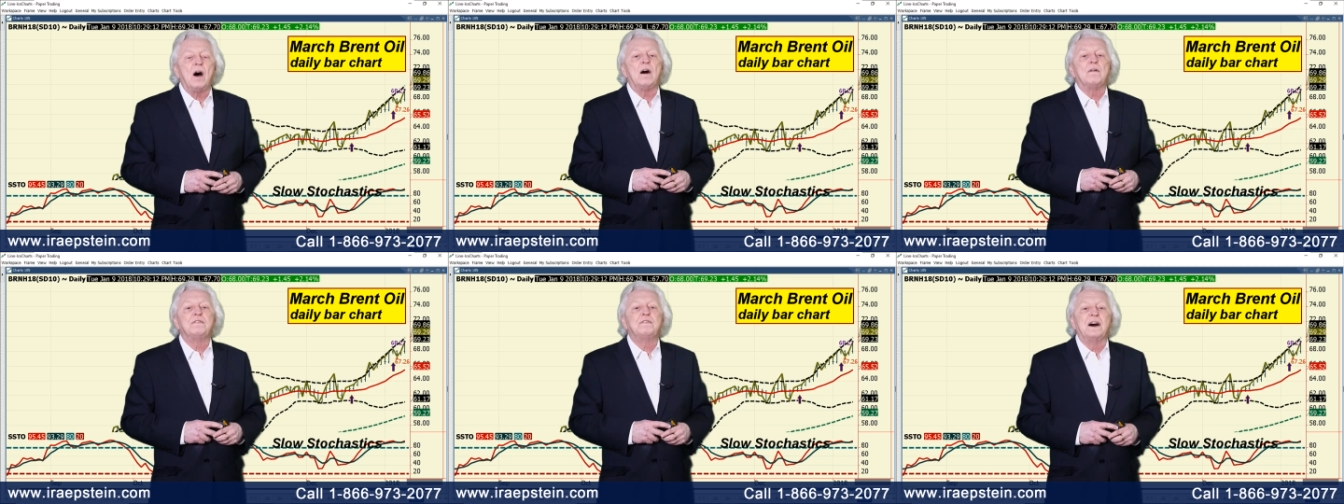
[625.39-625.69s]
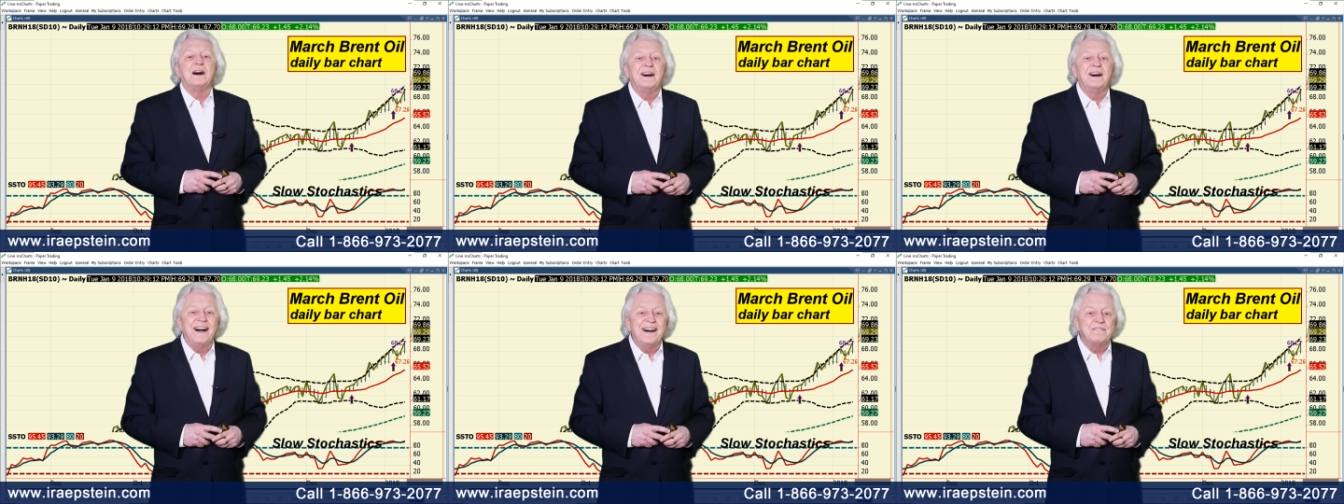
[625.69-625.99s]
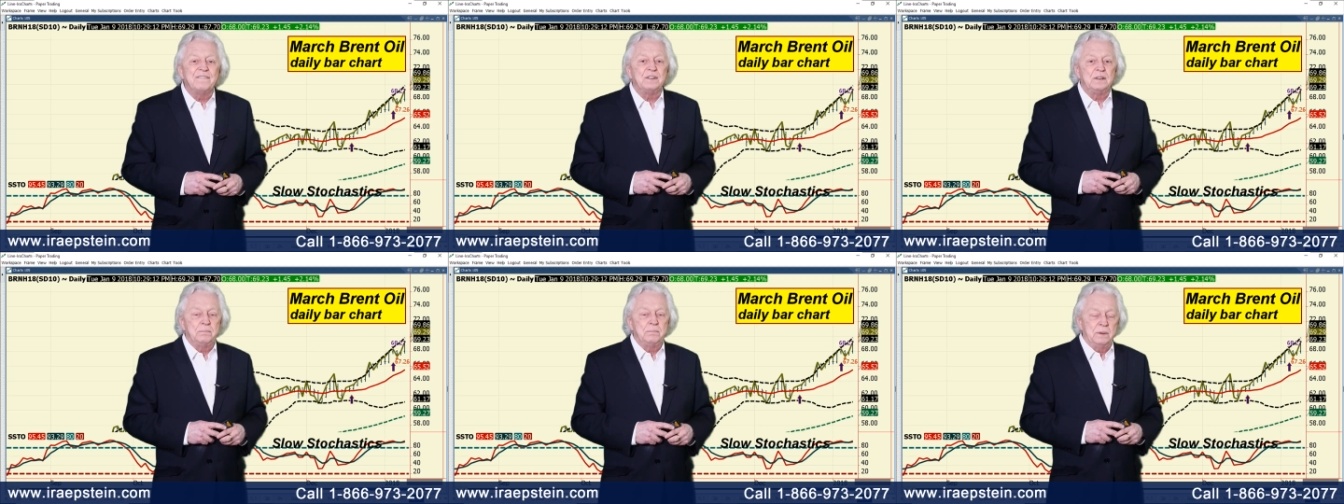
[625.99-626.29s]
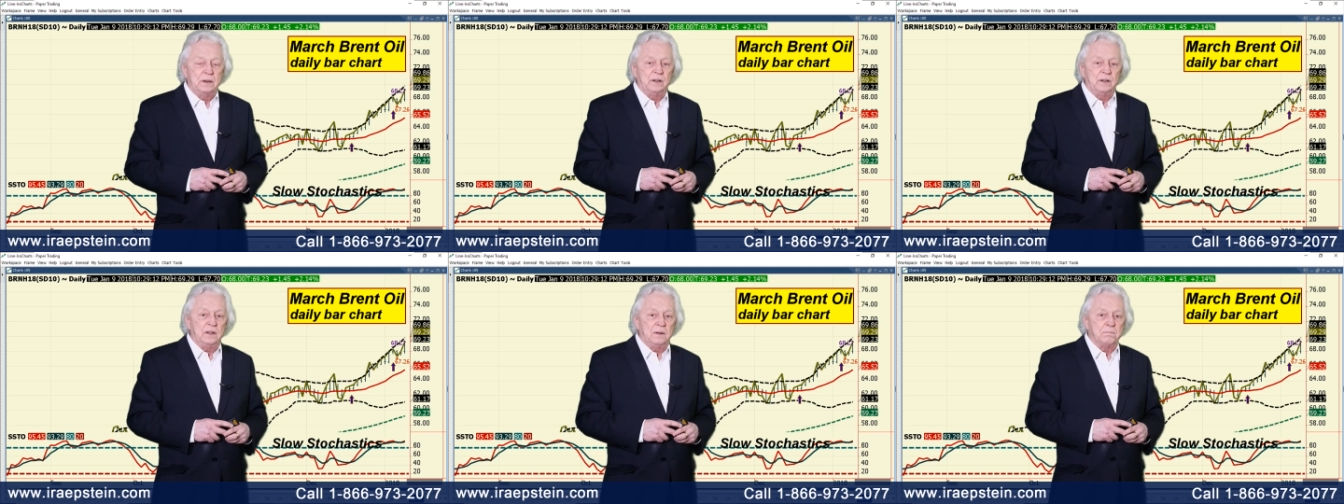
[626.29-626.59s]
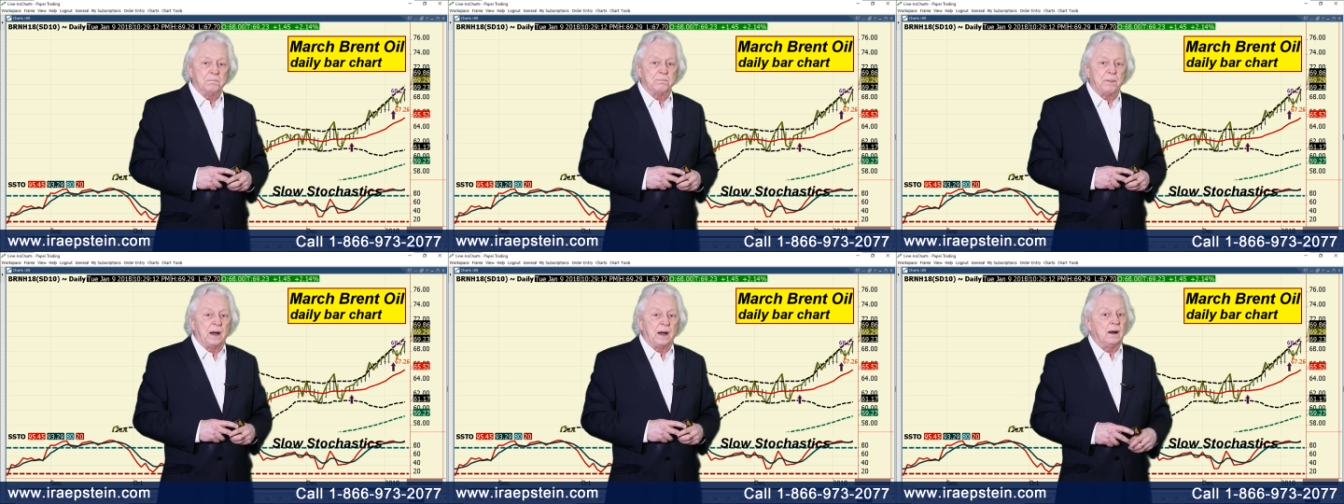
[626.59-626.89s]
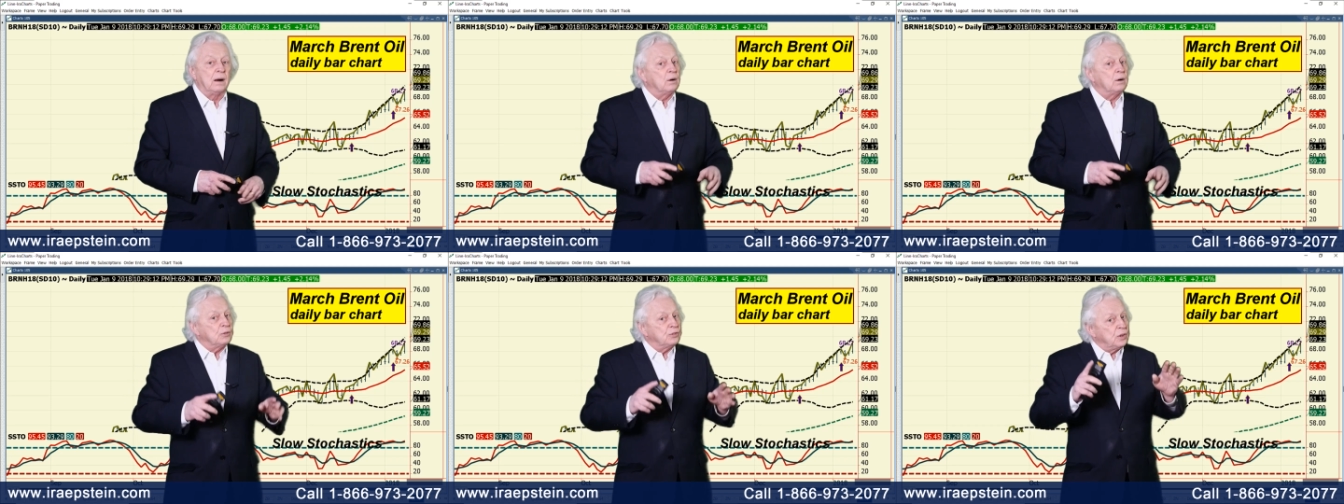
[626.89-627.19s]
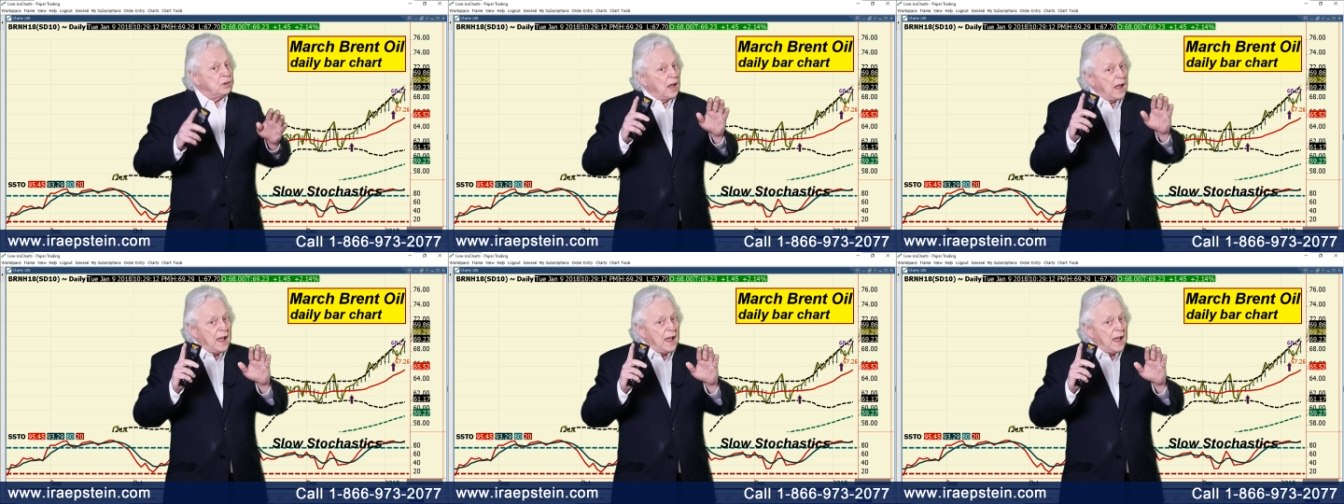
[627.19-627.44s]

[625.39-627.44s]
of 11 million barrels.